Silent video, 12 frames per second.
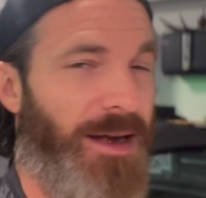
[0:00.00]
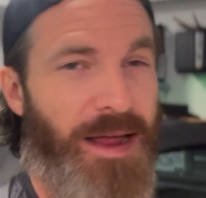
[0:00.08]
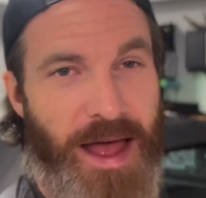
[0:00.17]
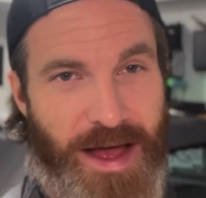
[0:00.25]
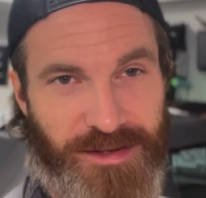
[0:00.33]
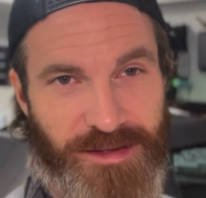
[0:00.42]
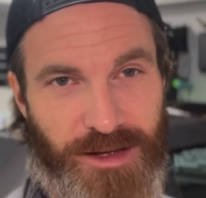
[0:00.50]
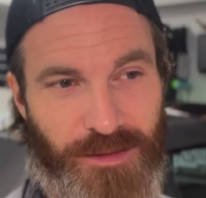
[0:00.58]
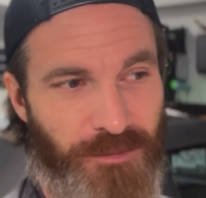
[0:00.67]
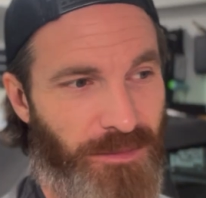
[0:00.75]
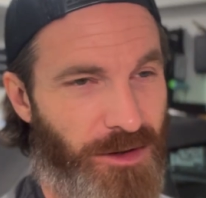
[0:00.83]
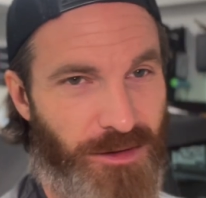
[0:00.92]
has
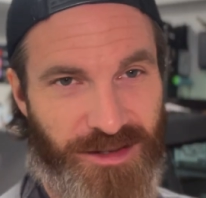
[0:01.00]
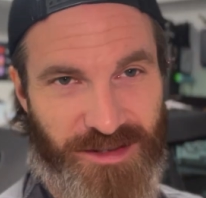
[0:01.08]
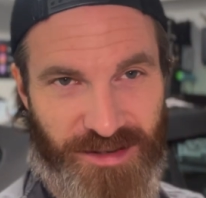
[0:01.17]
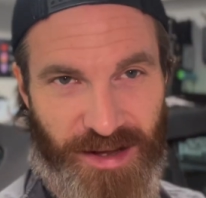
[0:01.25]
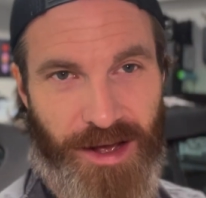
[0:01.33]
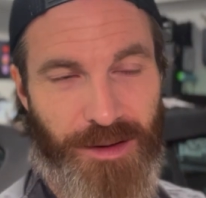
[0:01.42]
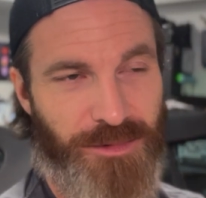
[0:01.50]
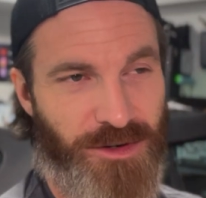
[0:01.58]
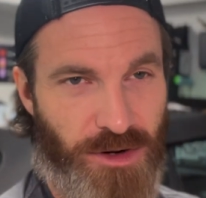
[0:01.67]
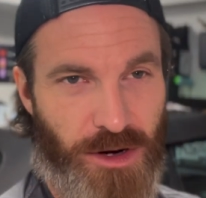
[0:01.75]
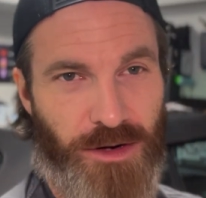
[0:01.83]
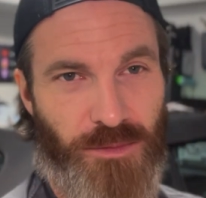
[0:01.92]
them. They're the stamped
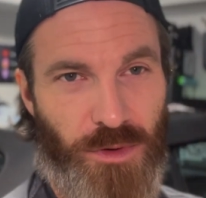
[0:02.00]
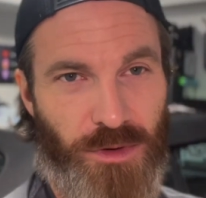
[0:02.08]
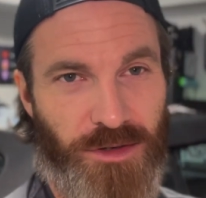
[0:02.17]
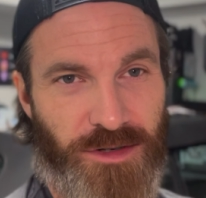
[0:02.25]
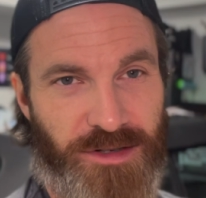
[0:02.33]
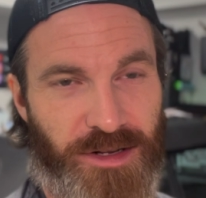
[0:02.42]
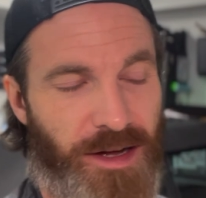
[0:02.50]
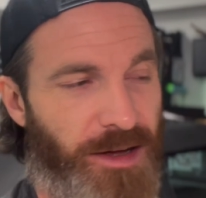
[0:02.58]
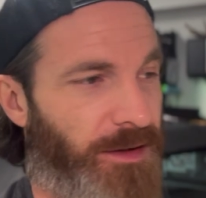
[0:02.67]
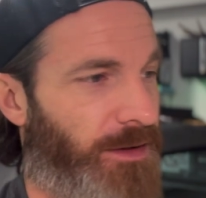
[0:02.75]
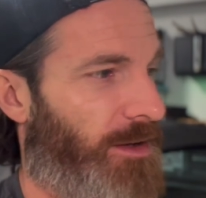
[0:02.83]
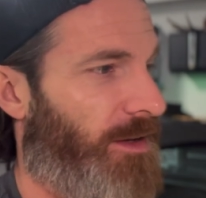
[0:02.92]
non-roller
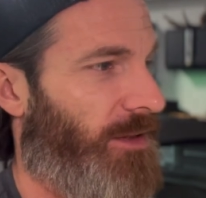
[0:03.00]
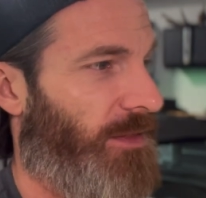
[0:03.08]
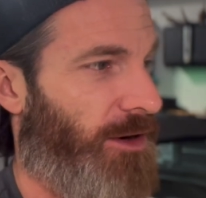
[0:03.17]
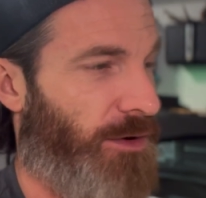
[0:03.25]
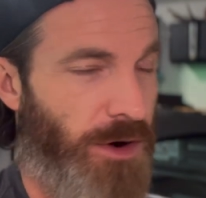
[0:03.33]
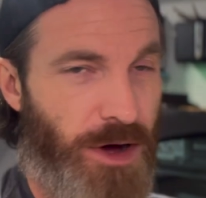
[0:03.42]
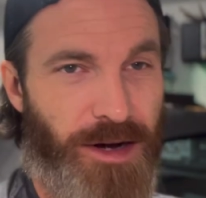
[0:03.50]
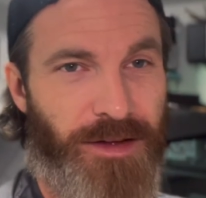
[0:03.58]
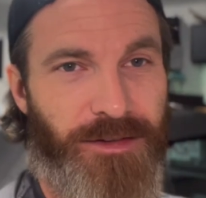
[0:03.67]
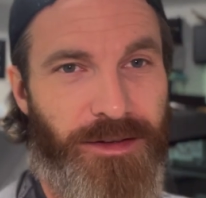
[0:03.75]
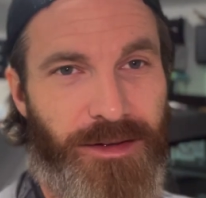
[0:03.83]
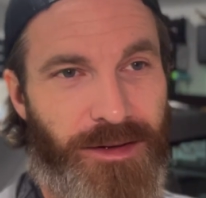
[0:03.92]
style that are on
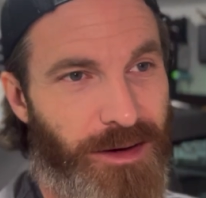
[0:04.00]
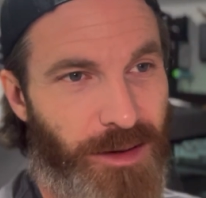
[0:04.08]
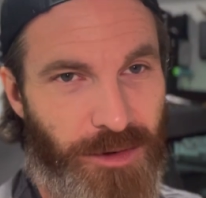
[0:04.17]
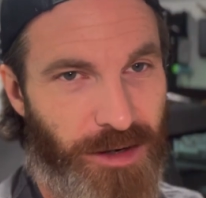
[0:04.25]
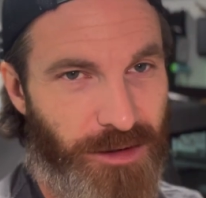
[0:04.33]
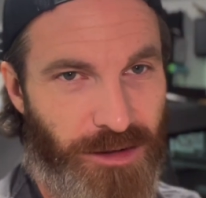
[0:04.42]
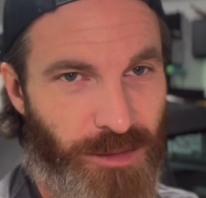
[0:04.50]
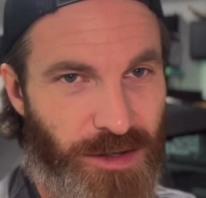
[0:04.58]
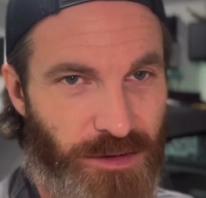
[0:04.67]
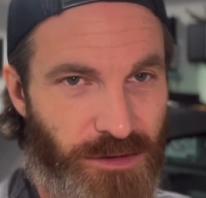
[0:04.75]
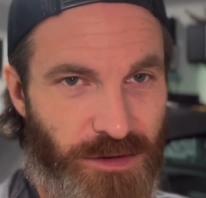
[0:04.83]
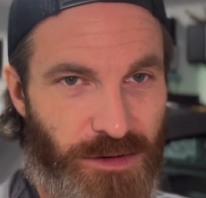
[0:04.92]
it. I'm not going to be
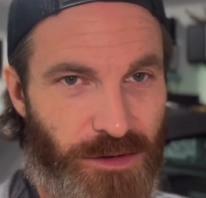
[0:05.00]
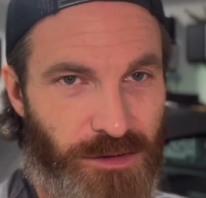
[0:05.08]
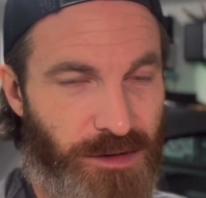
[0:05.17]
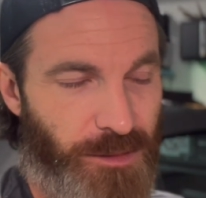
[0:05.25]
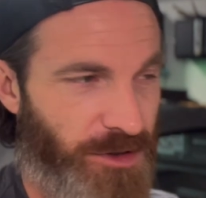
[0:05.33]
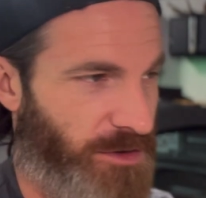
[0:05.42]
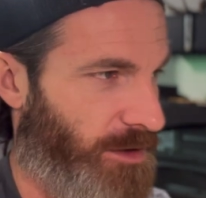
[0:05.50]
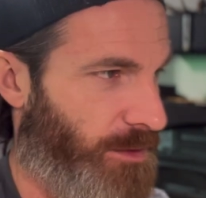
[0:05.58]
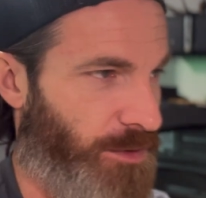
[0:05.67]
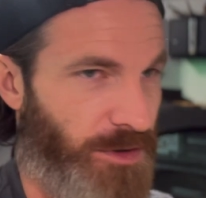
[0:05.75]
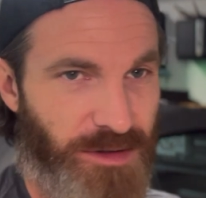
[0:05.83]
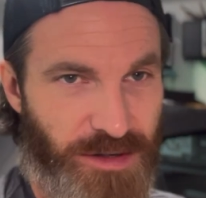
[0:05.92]
using those. I'm just going to
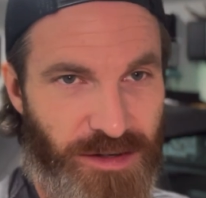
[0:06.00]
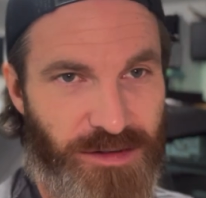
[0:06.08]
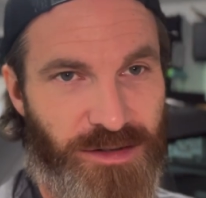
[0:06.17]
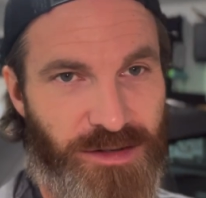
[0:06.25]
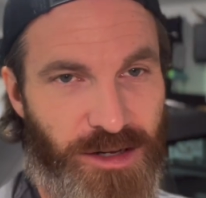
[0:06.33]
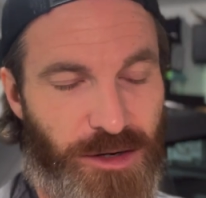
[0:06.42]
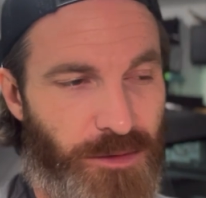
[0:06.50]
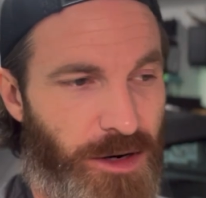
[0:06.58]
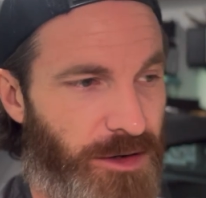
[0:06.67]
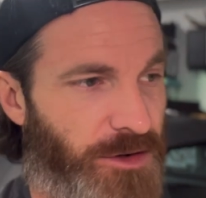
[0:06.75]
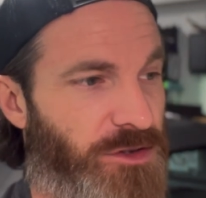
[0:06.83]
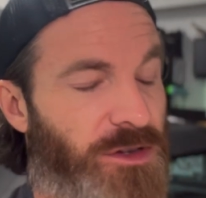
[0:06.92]
put a decent set of
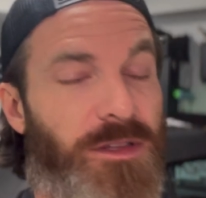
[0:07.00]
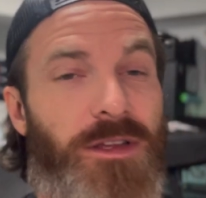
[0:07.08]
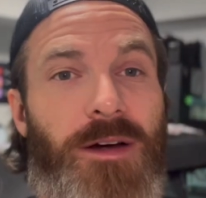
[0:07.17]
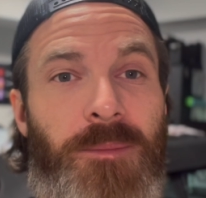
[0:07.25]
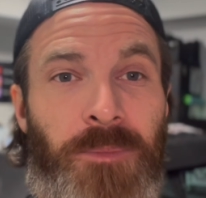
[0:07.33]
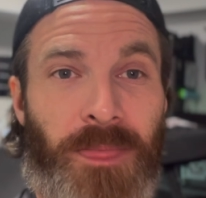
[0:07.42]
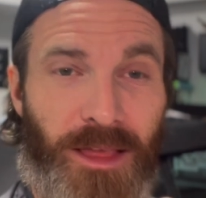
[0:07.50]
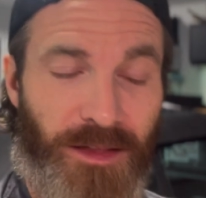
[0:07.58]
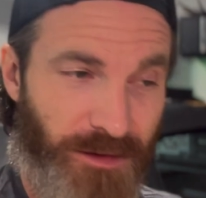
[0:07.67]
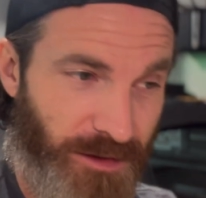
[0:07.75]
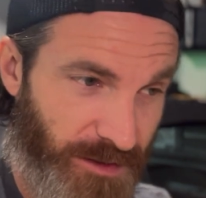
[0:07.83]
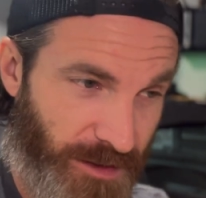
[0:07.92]
rockers on there.
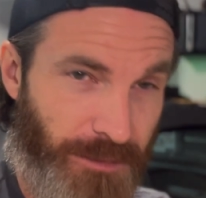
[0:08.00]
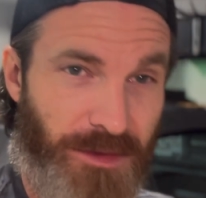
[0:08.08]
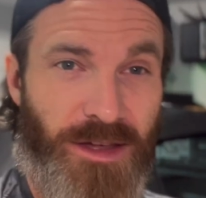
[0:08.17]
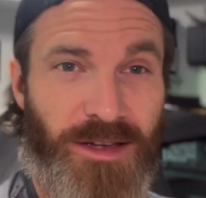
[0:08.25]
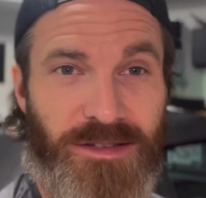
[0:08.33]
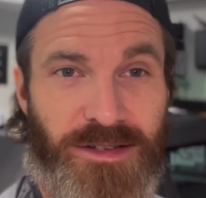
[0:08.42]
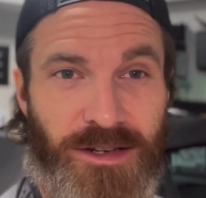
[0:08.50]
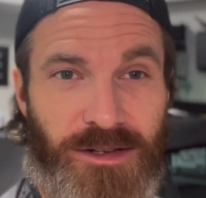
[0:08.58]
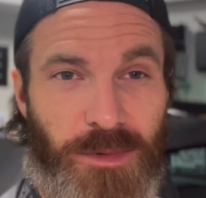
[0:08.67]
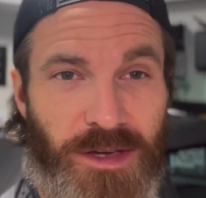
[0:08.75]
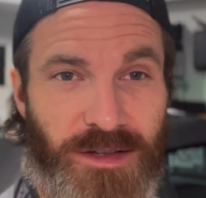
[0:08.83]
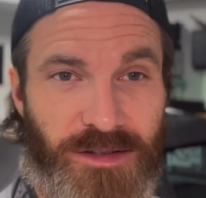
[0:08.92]
Some things need to
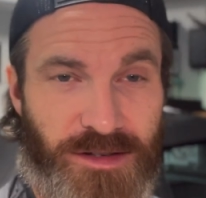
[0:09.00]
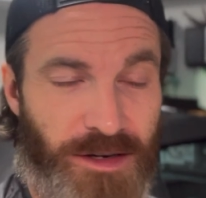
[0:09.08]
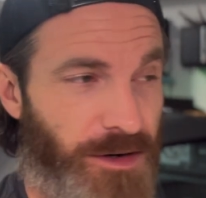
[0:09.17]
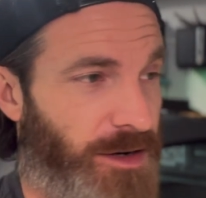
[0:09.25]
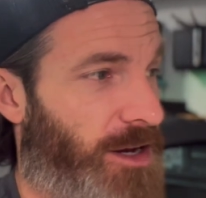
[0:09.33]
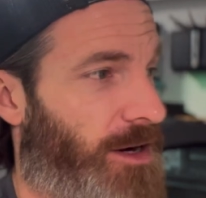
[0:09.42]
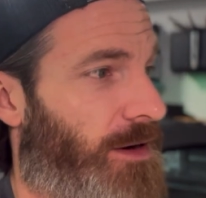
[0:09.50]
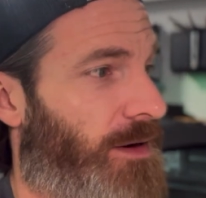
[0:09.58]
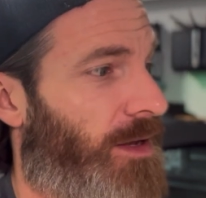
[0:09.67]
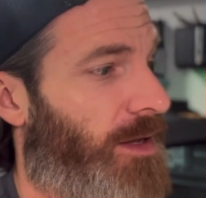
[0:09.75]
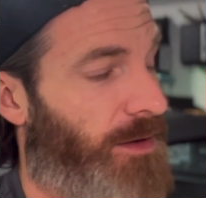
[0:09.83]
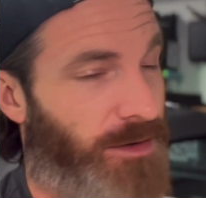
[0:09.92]
be considered here,
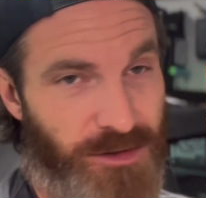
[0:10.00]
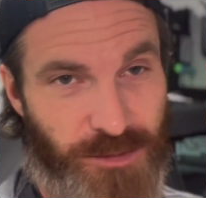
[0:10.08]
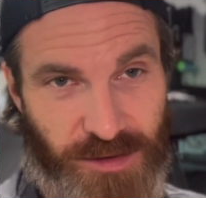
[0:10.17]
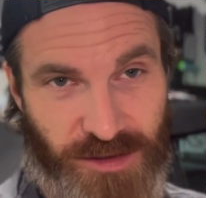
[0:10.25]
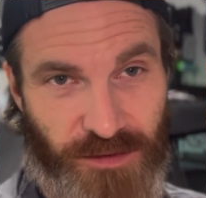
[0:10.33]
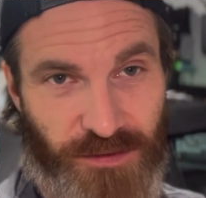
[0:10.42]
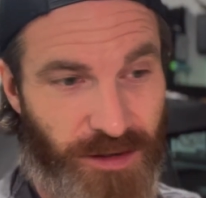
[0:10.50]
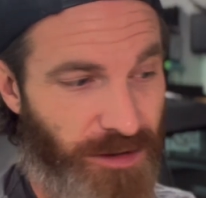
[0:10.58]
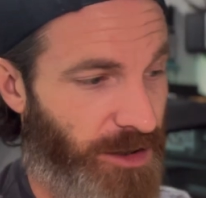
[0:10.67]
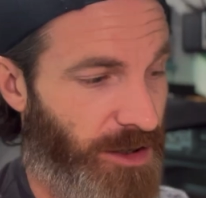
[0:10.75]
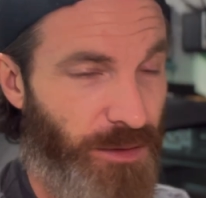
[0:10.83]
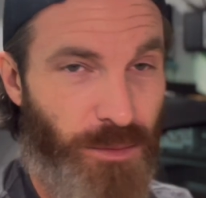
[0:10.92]

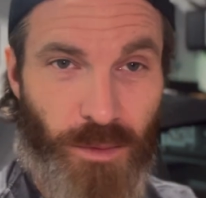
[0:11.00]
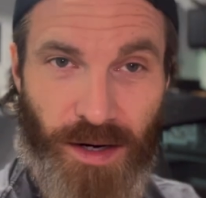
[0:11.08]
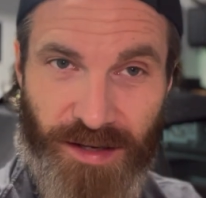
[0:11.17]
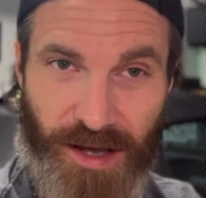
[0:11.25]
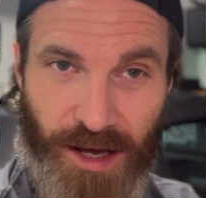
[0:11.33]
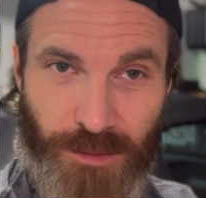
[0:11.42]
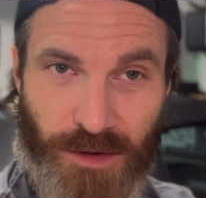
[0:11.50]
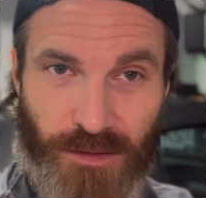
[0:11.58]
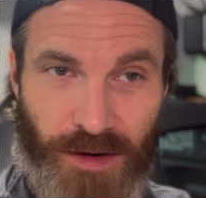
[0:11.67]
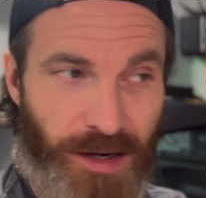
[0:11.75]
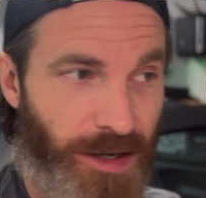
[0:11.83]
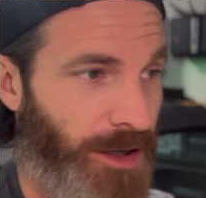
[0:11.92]
specifically what cam you're
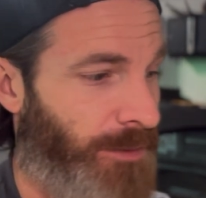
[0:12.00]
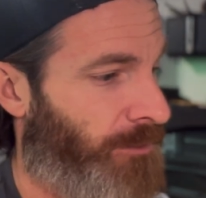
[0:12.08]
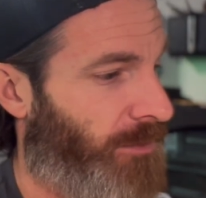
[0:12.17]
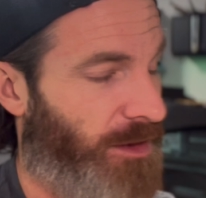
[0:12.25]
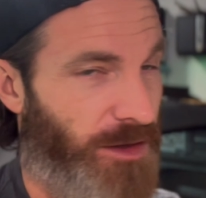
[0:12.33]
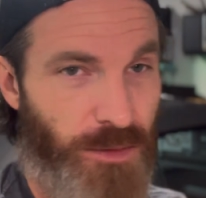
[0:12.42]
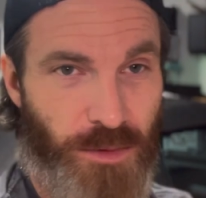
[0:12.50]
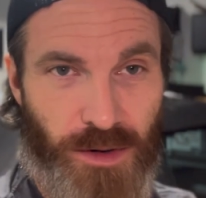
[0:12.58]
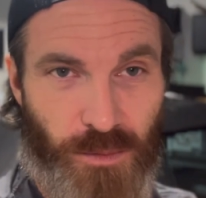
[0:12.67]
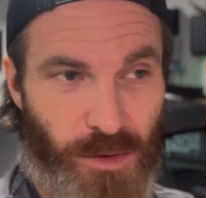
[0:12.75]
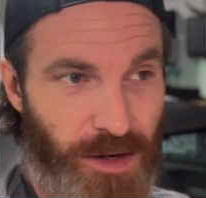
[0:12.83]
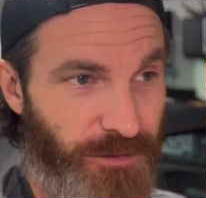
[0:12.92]
running. Do you
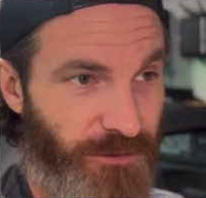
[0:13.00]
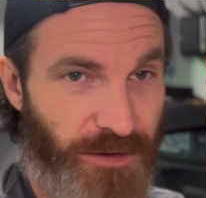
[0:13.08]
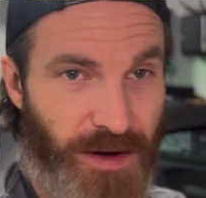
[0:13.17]
want 1.5,